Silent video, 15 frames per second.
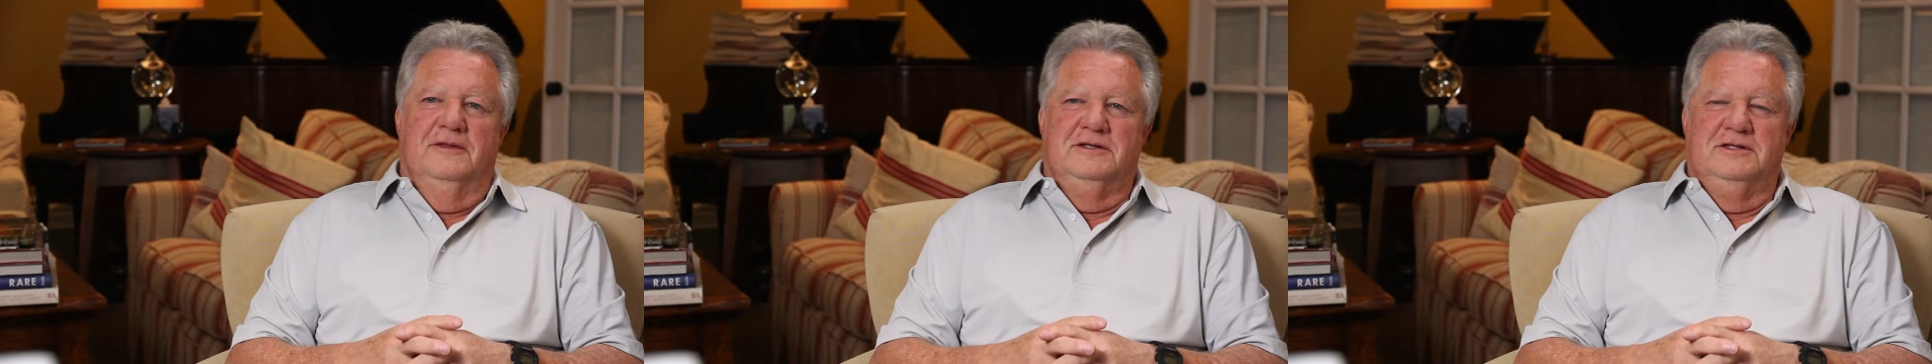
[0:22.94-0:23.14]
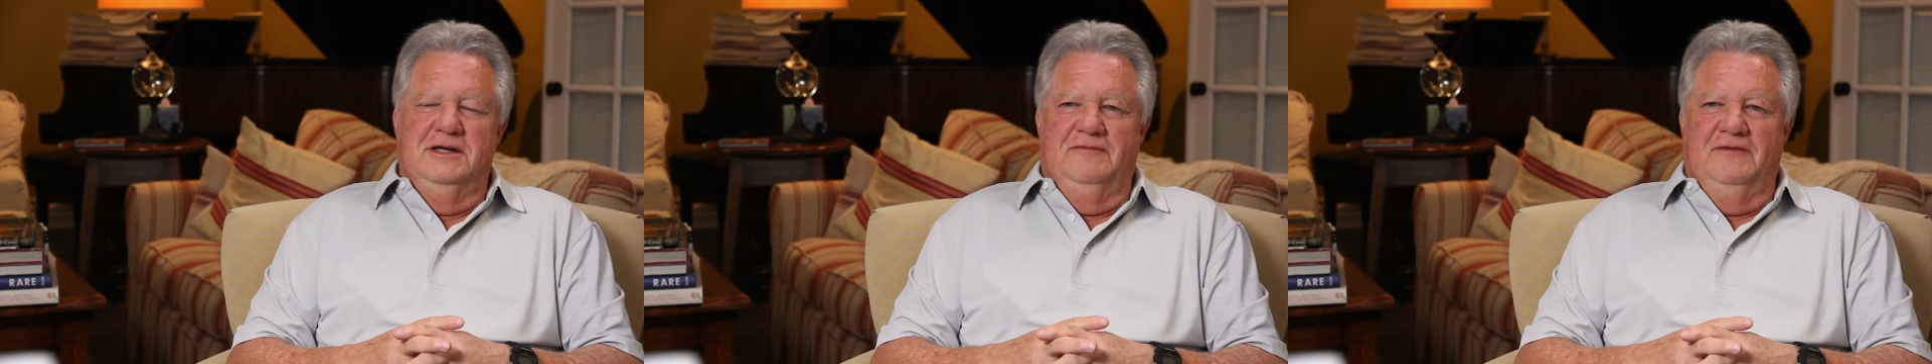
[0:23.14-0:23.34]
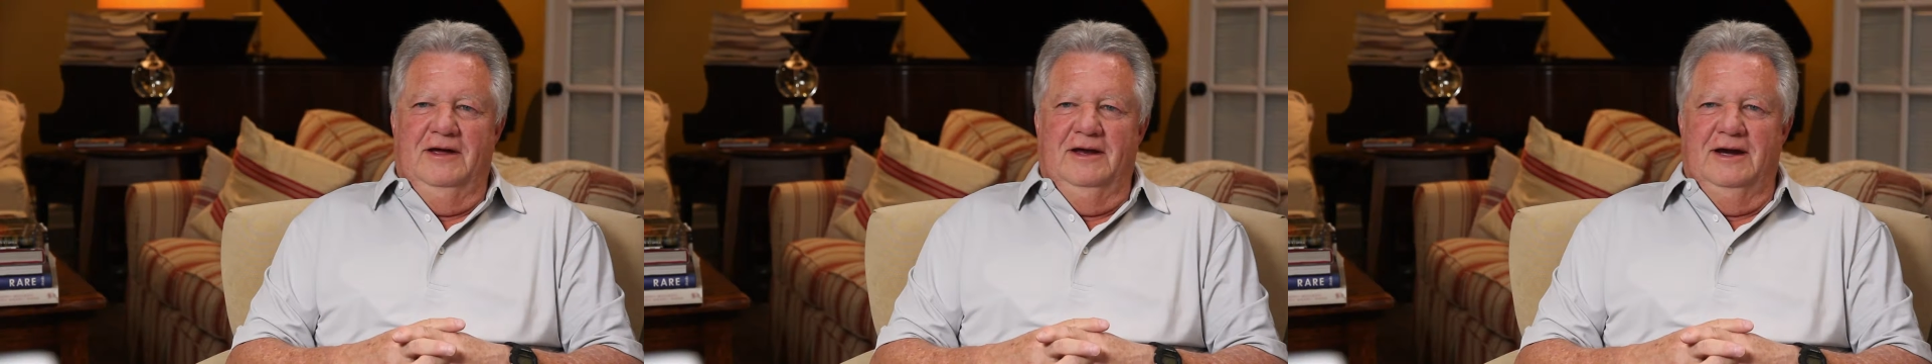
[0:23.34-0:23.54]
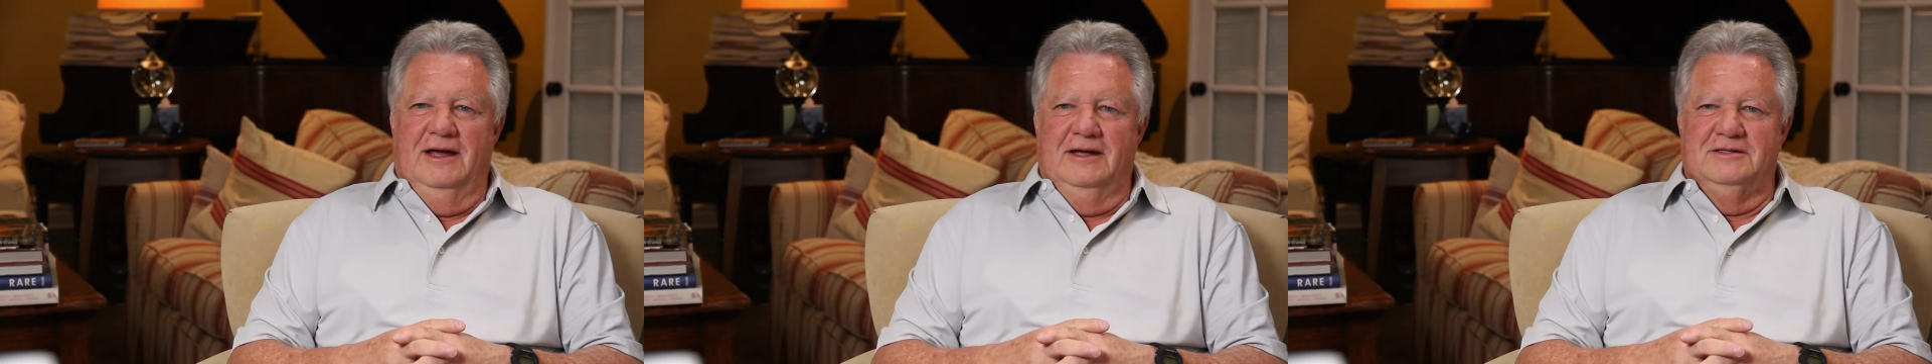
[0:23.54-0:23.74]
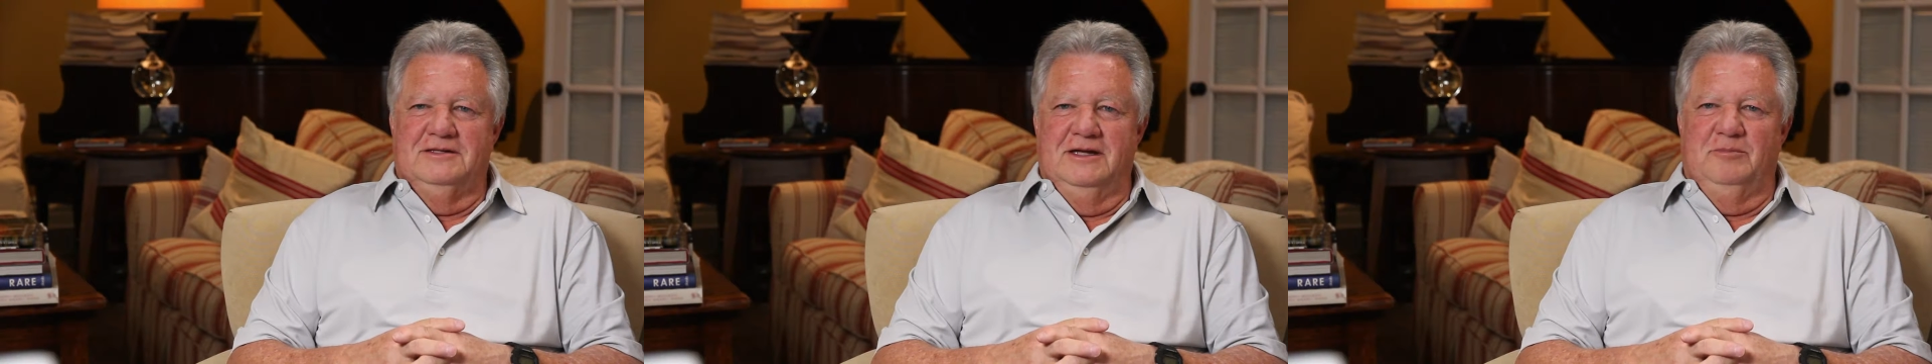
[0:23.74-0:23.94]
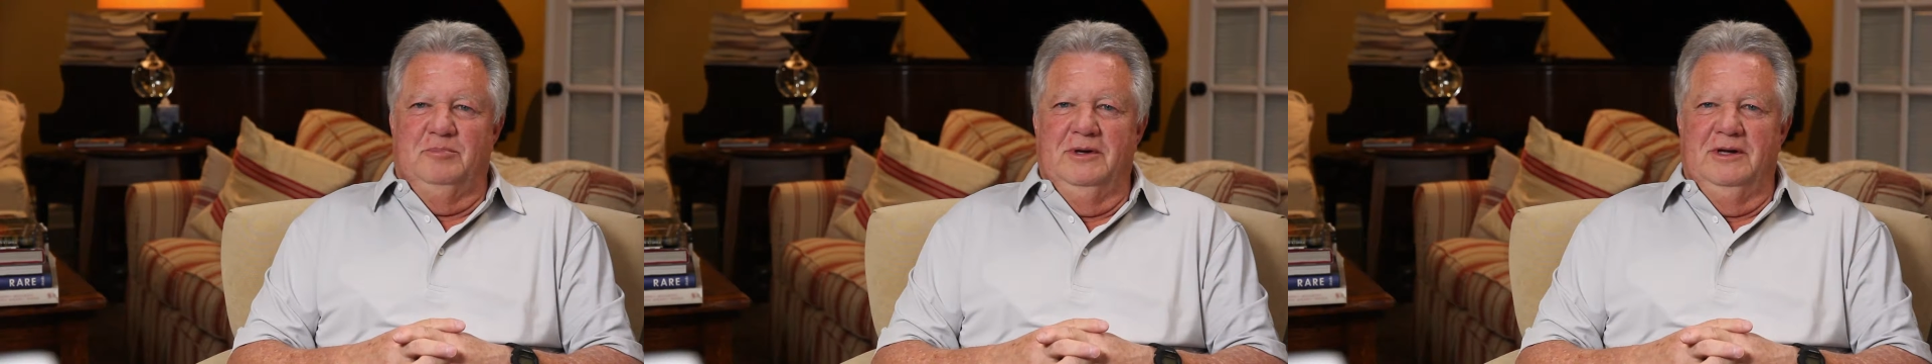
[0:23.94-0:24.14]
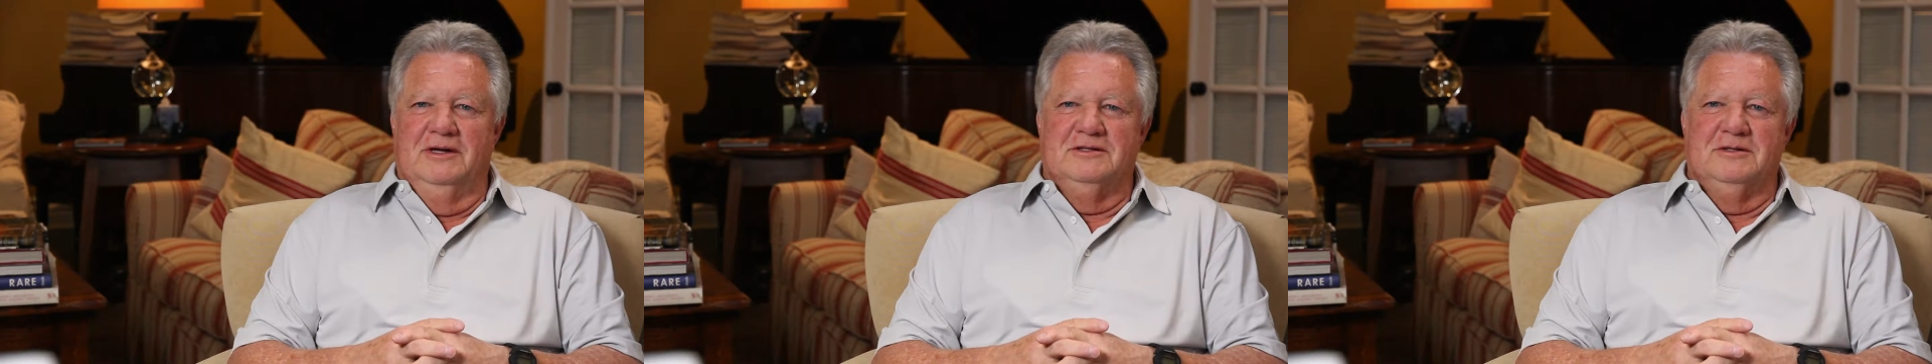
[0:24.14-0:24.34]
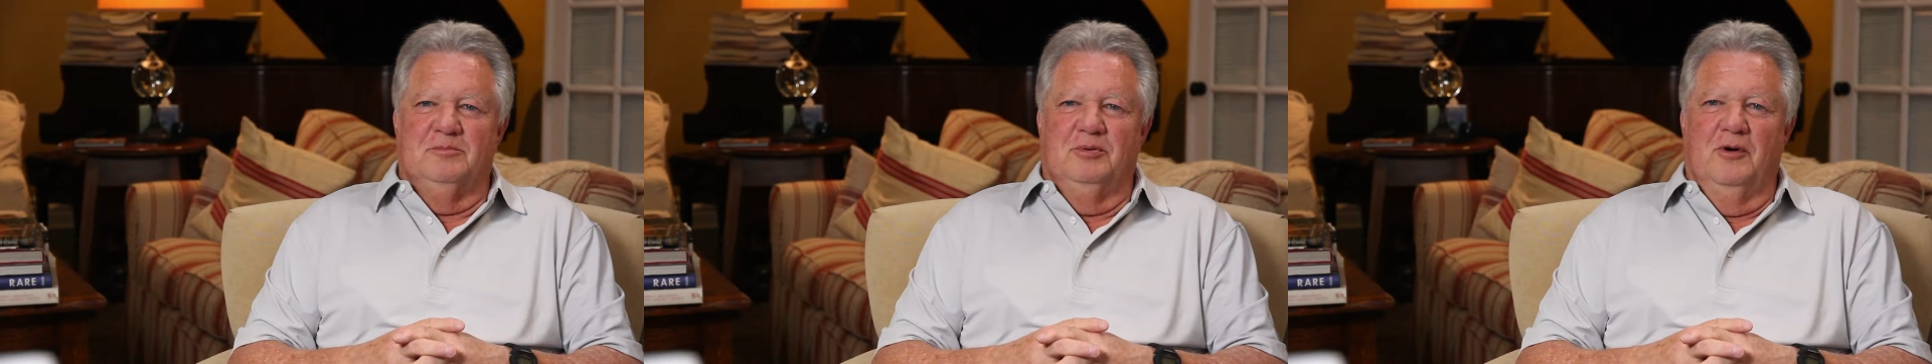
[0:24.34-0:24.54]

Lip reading: The CFAN SDP is a